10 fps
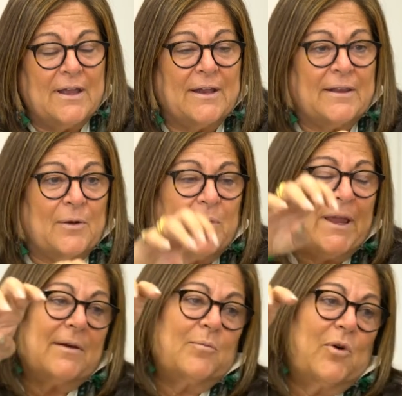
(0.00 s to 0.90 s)
And then we
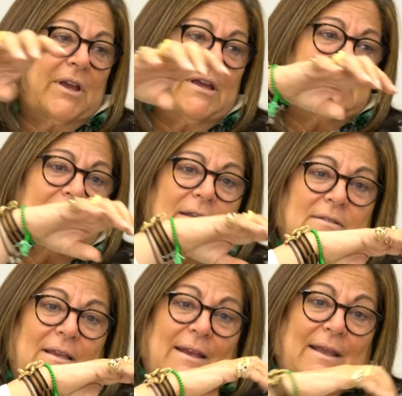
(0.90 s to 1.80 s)
had marquee tents
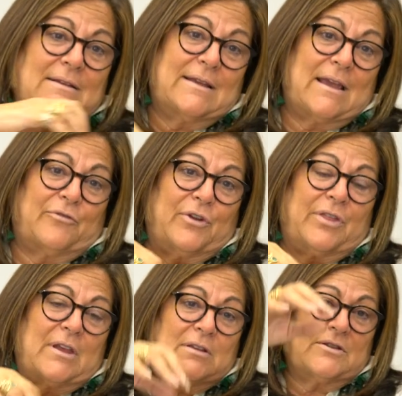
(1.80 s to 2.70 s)
connecting everything.